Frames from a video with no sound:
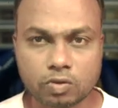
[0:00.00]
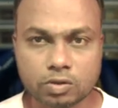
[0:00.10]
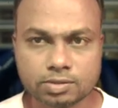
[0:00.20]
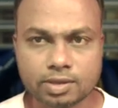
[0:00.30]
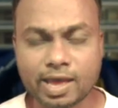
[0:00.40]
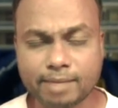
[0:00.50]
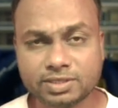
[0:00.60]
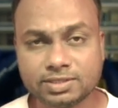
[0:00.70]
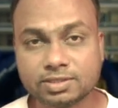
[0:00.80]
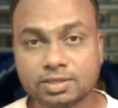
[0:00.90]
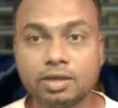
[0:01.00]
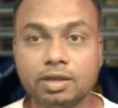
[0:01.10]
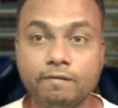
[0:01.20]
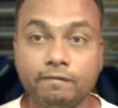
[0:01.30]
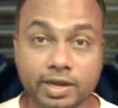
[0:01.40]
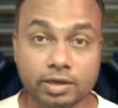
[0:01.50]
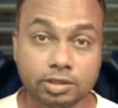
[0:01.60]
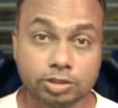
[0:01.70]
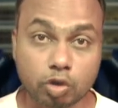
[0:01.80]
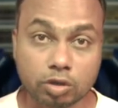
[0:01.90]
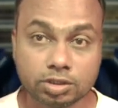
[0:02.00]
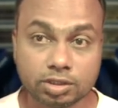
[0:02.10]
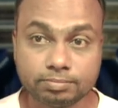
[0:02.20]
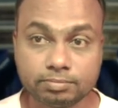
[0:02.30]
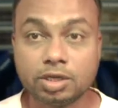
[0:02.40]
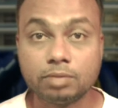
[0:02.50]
cross happens when a short-term